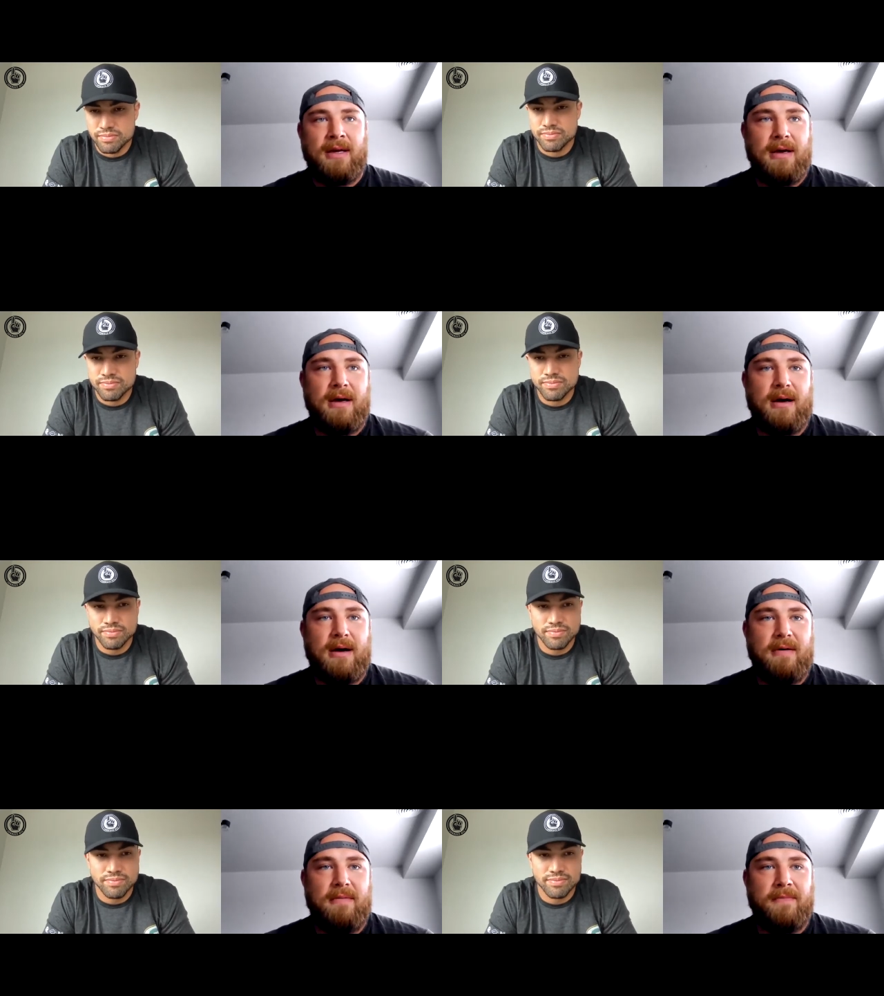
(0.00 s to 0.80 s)
Speaker 1: Mm-hmm.
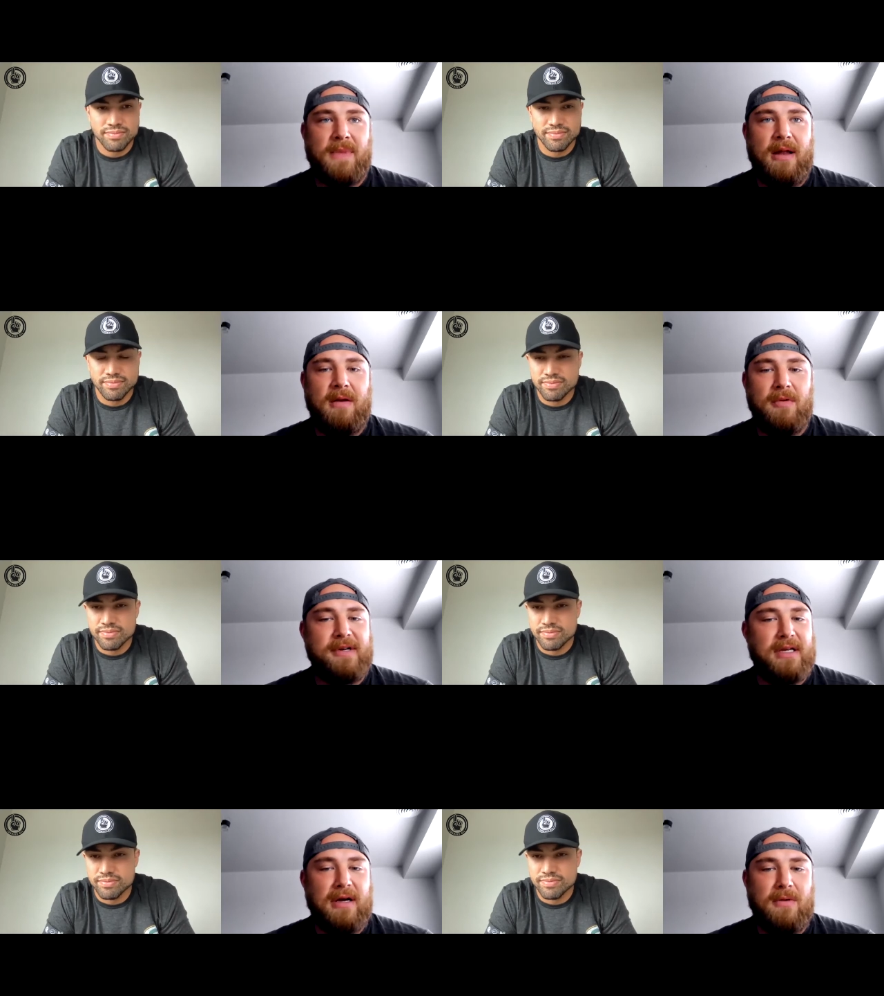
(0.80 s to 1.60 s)
Um, I didn't
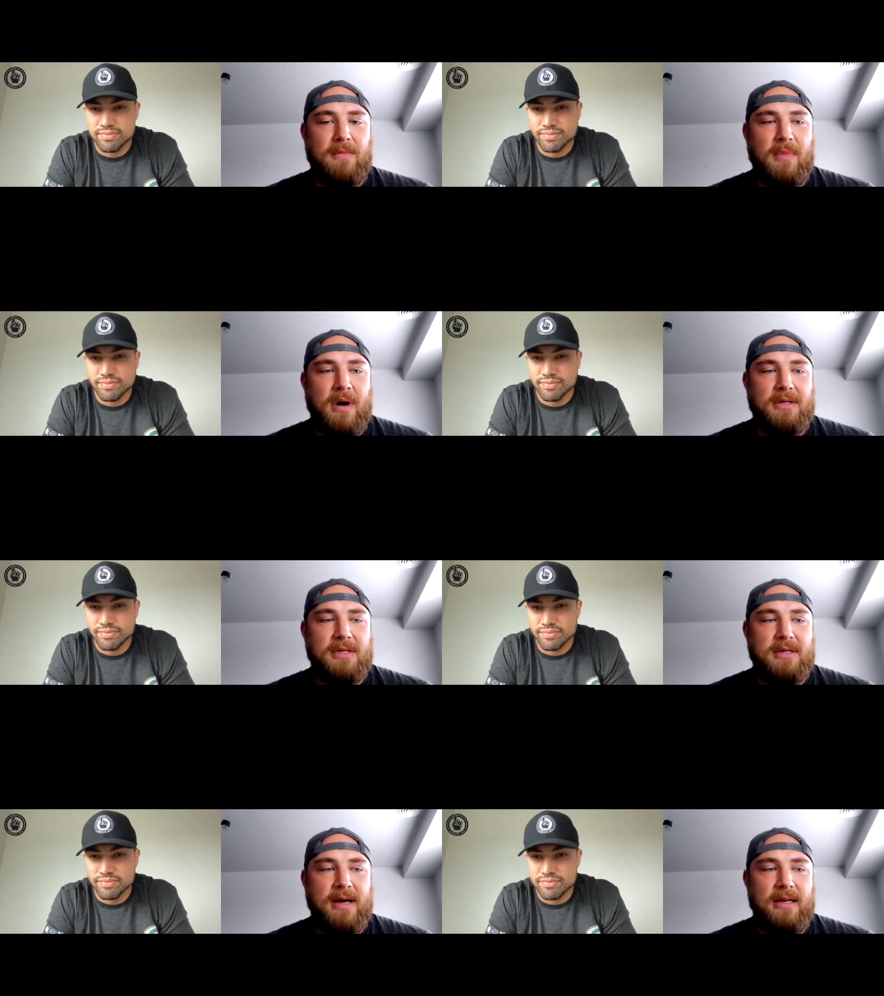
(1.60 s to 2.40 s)
realize how
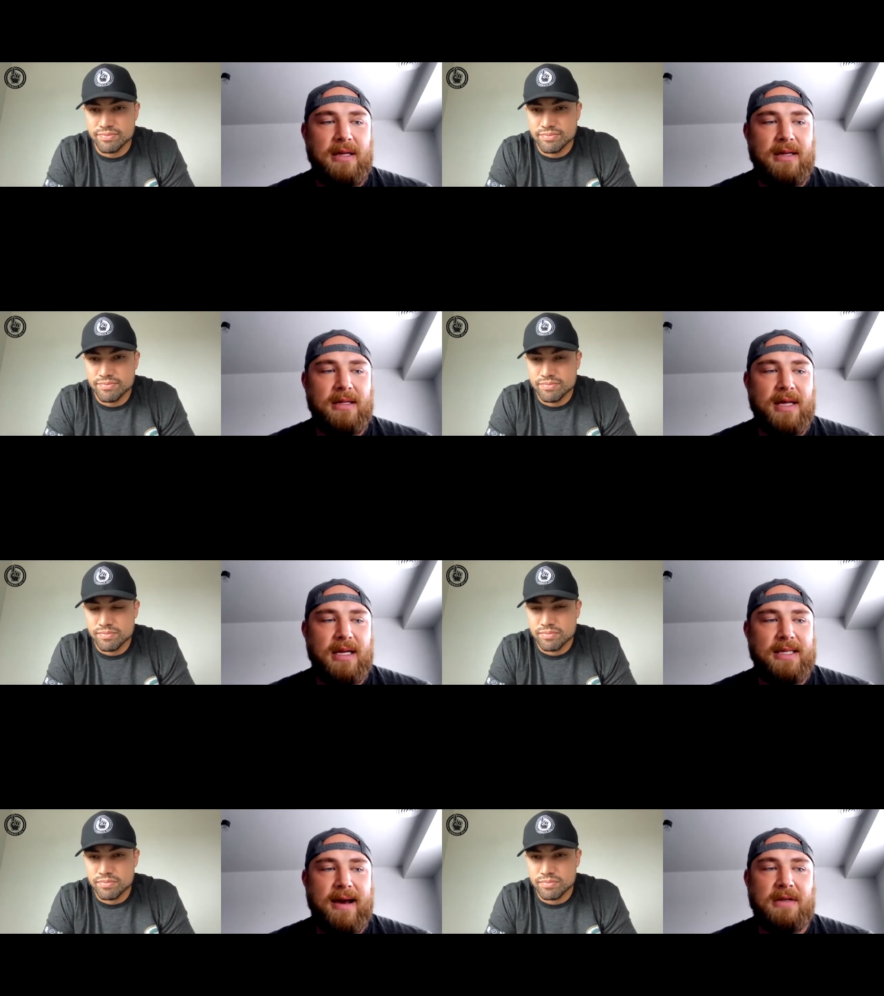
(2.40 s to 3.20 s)
much I needed
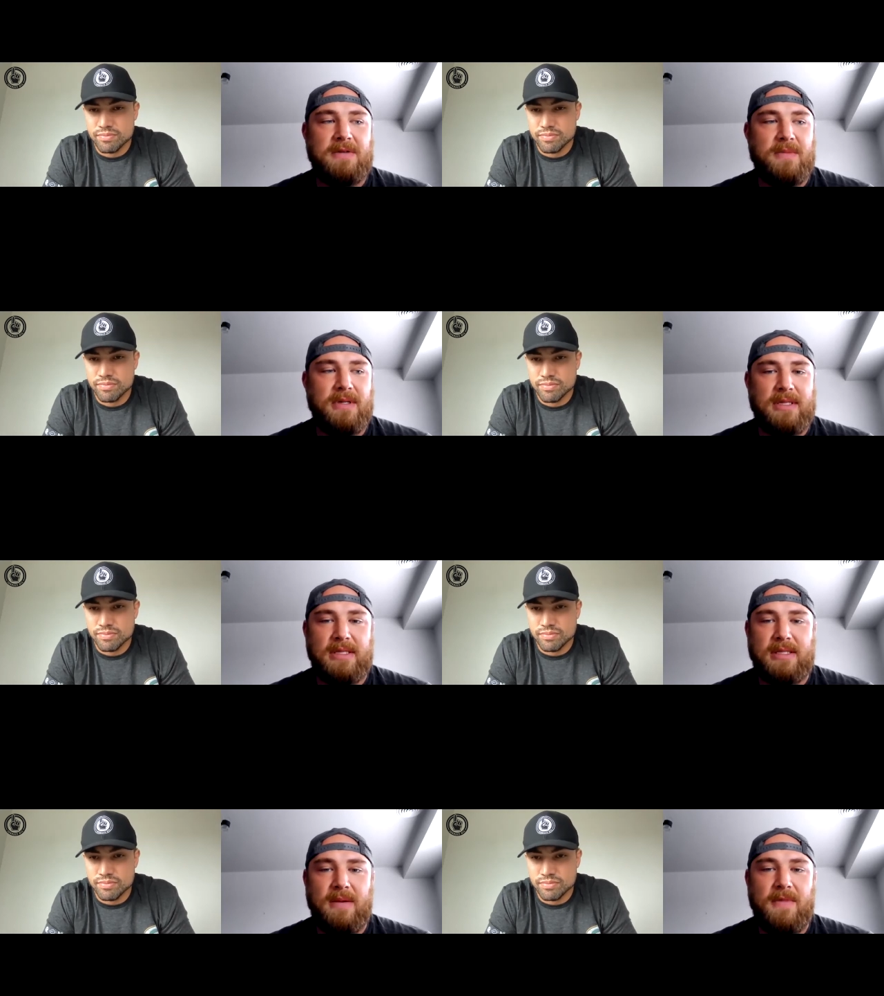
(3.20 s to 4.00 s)
that attachment
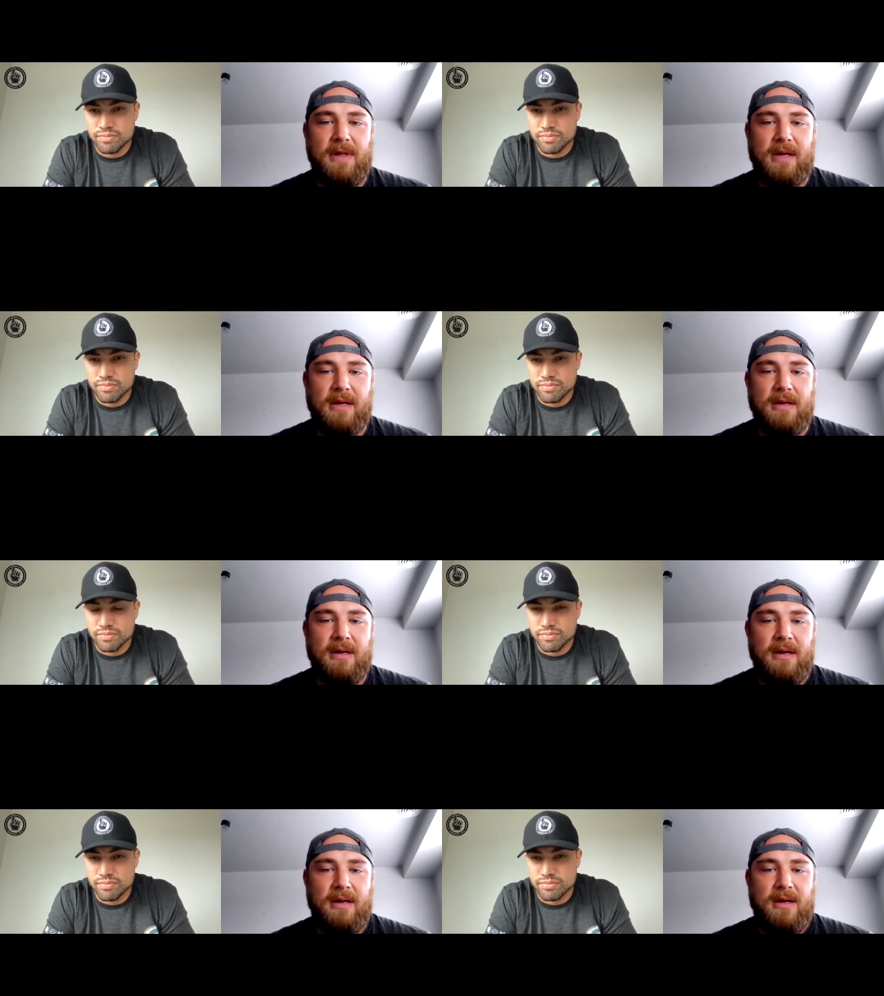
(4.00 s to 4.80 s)
to something
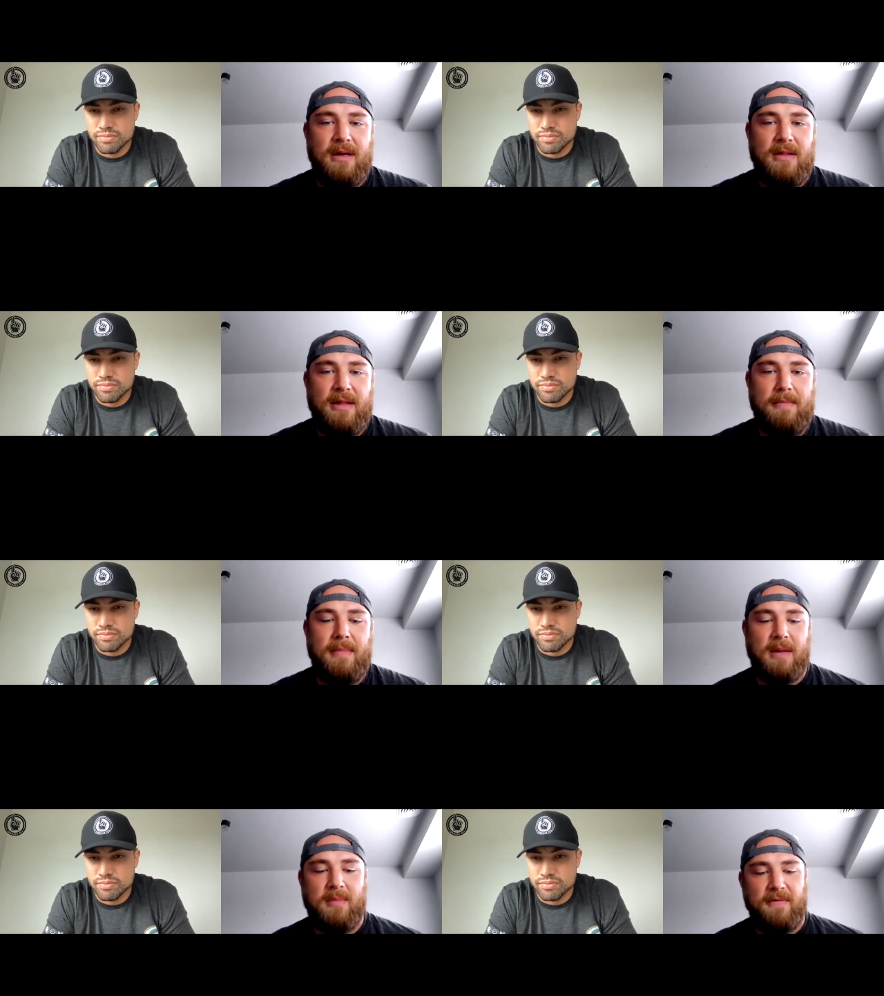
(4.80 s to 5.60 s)
that
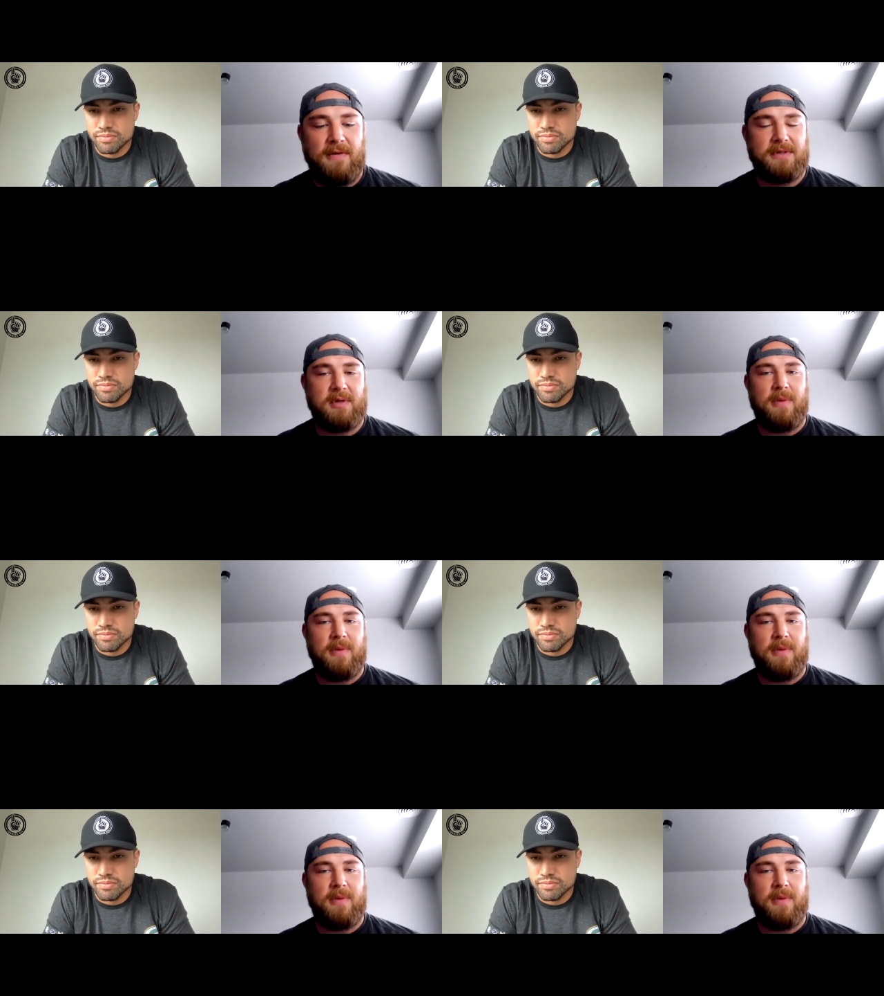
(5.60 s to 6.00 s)
made me feel